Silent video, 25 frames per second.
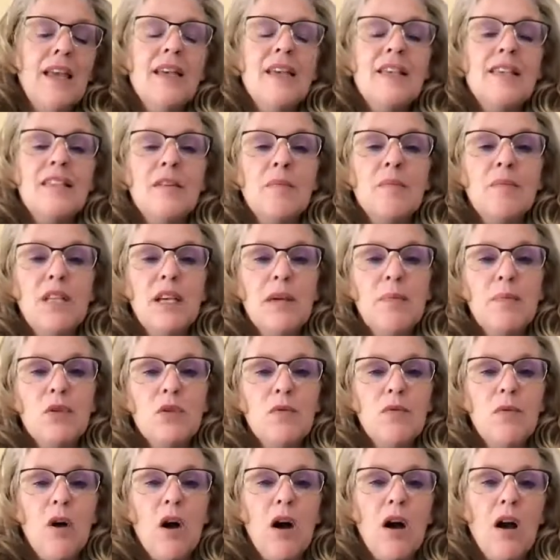Some tips
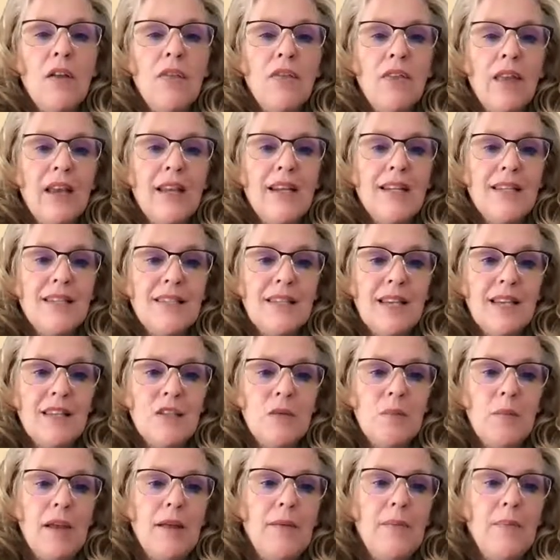for online
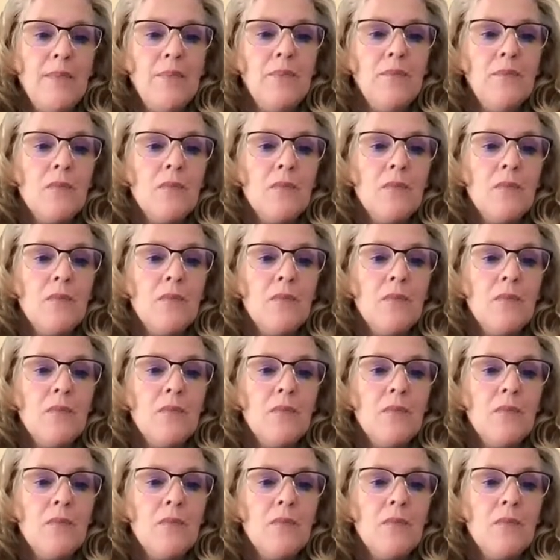assessment.